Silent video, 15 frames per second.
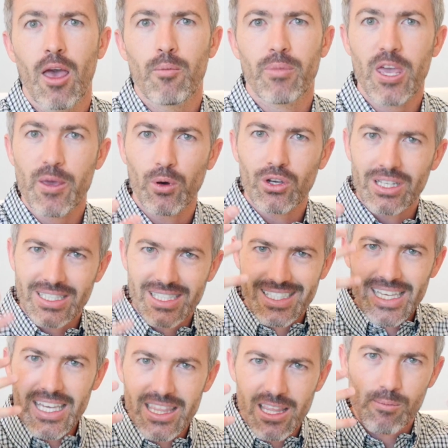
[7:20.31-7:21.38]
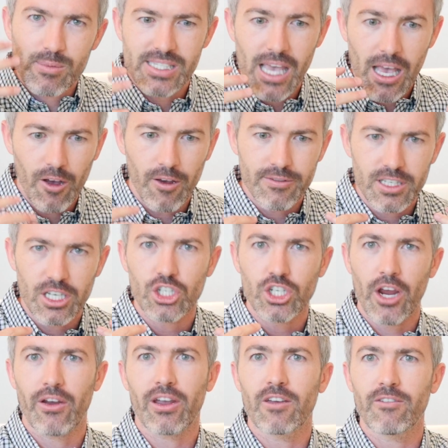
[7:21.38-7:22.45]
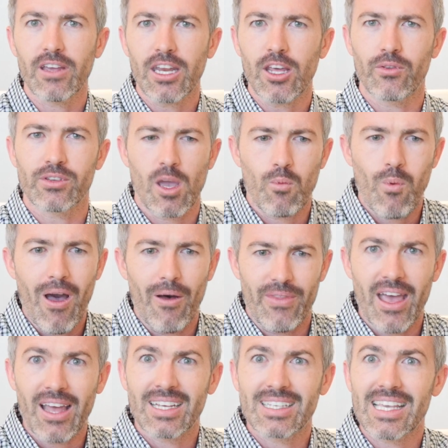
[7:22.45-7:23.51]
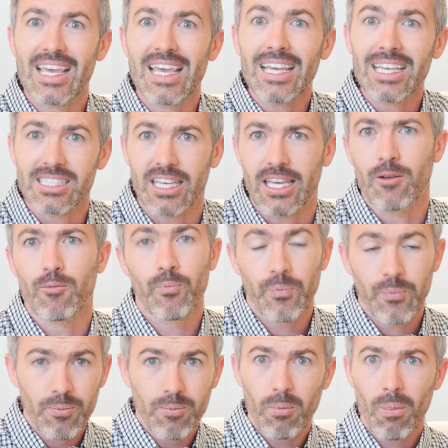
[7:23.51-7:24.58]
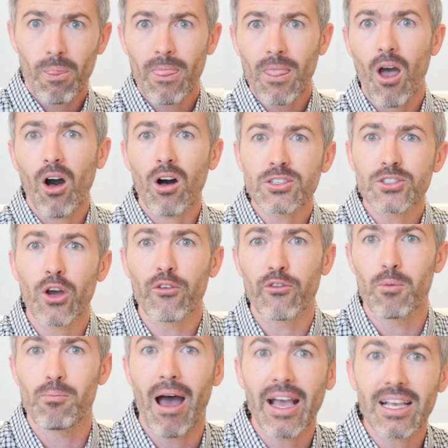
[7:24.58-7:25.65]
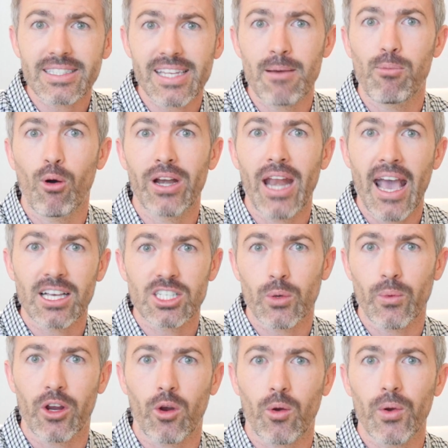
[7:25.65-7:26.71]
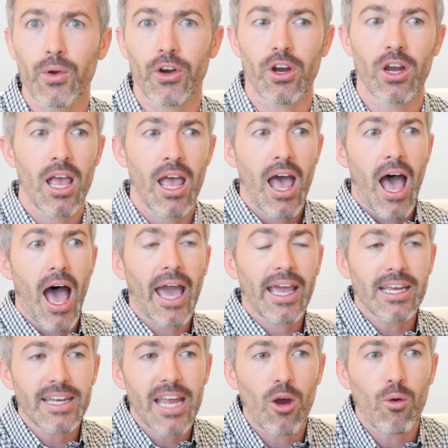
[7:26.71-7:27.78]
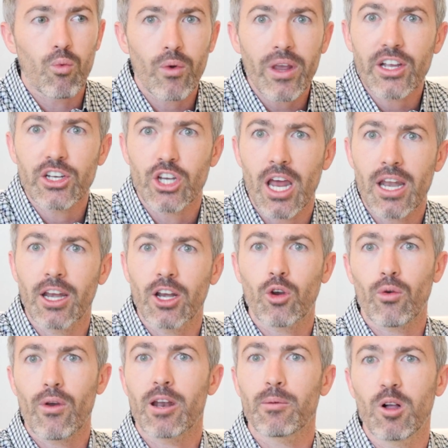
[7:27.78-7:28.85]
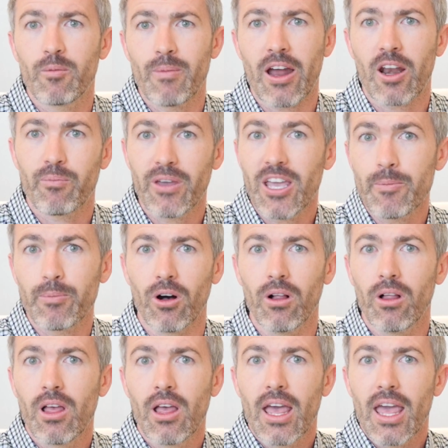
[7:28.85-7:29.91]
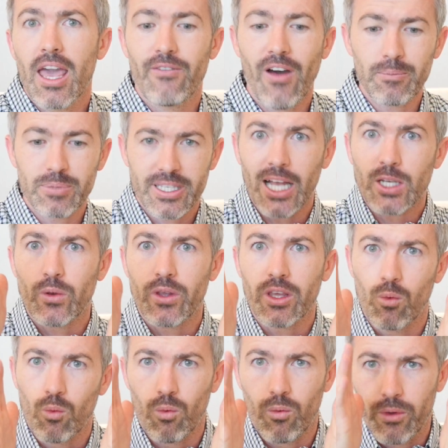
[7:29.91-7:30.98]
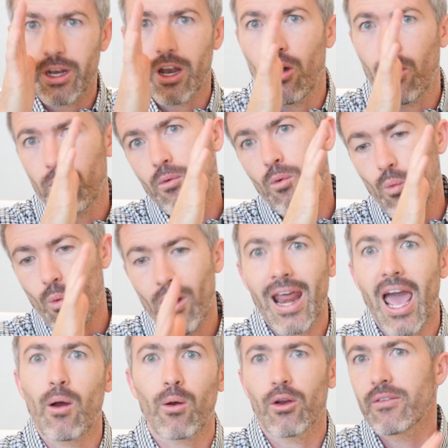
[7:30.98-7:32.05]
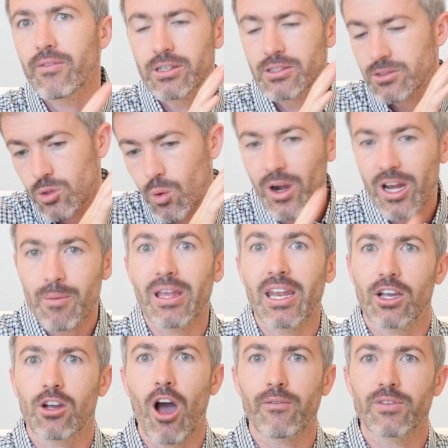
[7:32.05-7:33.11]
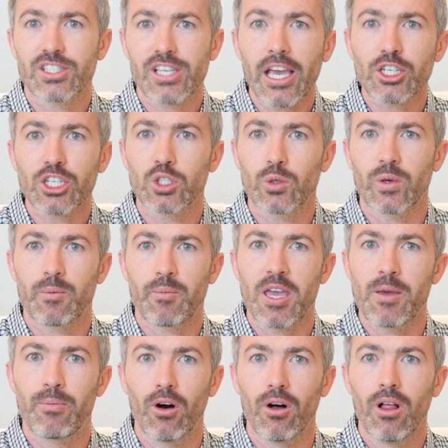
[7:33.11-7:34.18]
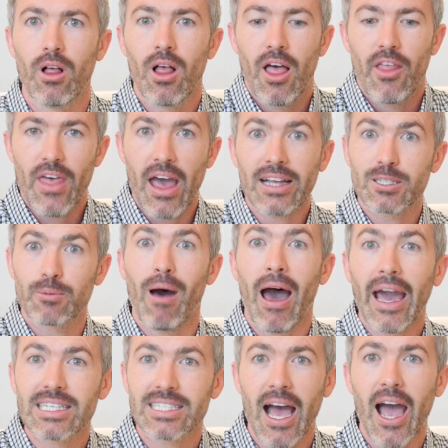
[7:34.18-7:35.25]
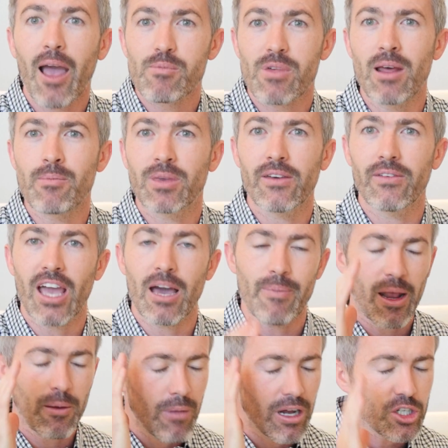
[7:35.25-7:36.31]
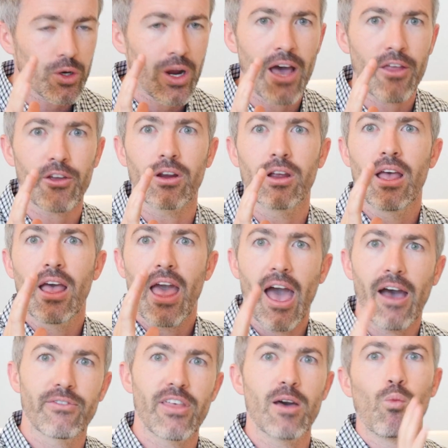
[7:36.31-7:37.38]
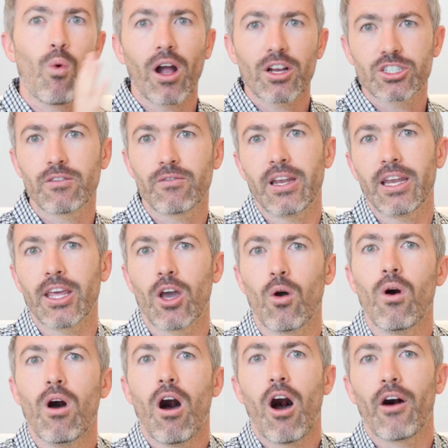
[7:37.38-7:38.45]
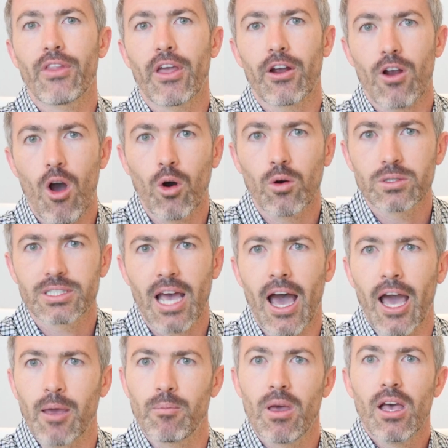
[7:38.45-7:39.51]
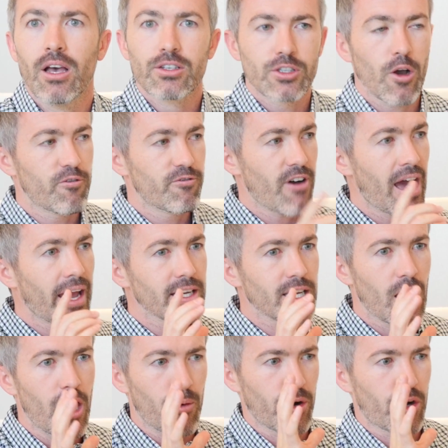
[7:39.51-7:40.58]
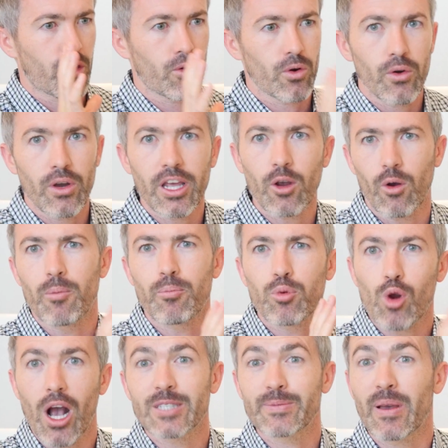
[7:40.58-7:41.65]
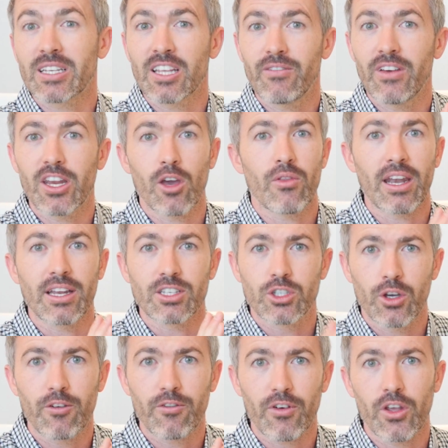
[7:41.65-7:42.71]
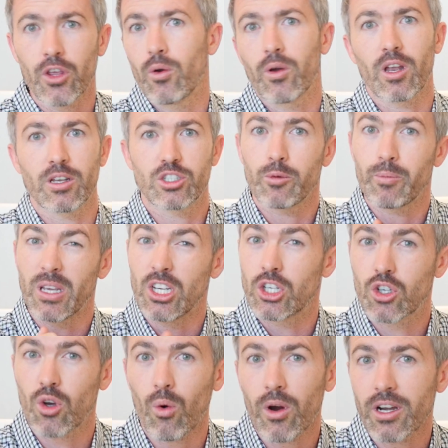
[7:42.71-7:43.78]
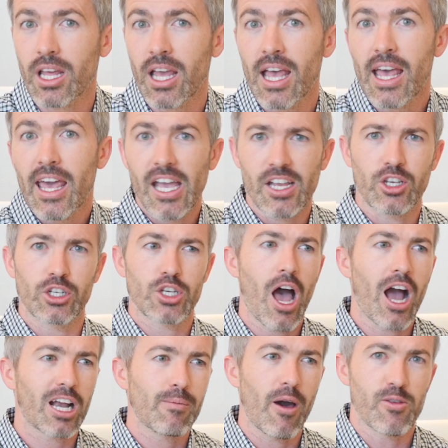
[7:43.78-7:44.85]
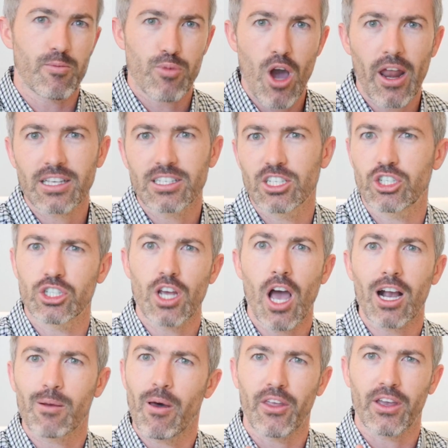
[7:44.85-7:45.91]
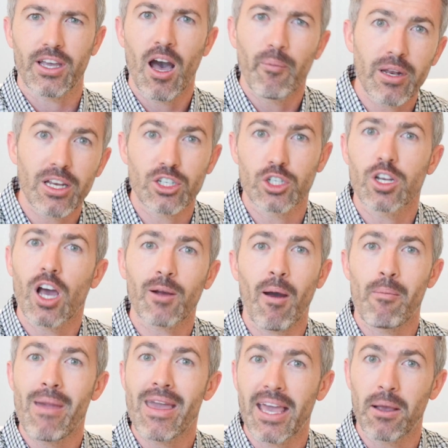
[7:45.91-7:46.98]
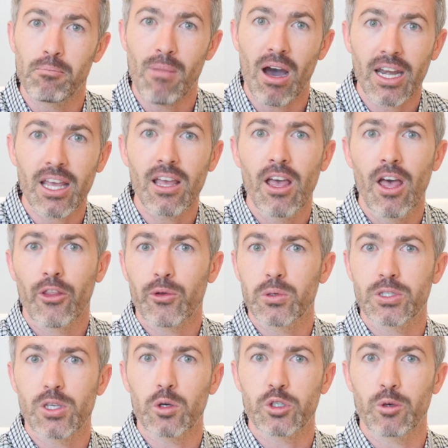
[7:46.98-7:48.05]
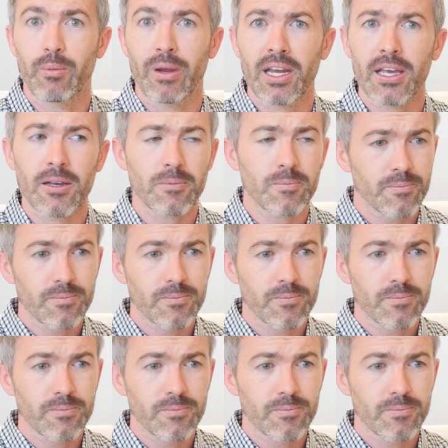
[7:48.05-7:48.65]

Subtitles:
People can see themselves sharing a video and say, wow, that is easy. Also, from my standpoint as a recruiter, I can now reach an incredible amount of people. If I'm scheduling, 1 hour, even 20-minute conversations with people, that's my time that I'm giving up. I'd much rather have them watch the video on their own time. So find a recruiting or a prospecting video that is good for you. It should be short. It should talk about the products. It should talk about the company. It should talk about making money through social media.